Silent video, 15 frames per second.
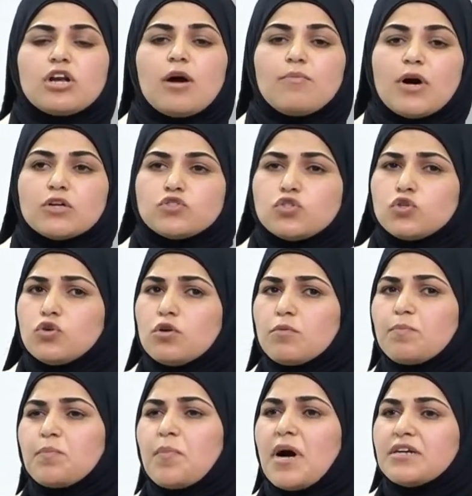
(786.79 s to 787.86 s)
about your
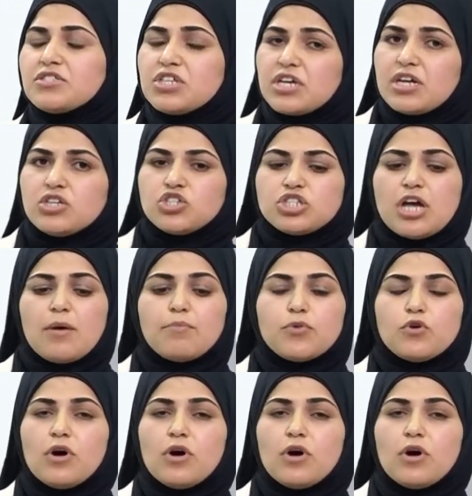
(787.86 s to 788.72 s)
particle shape,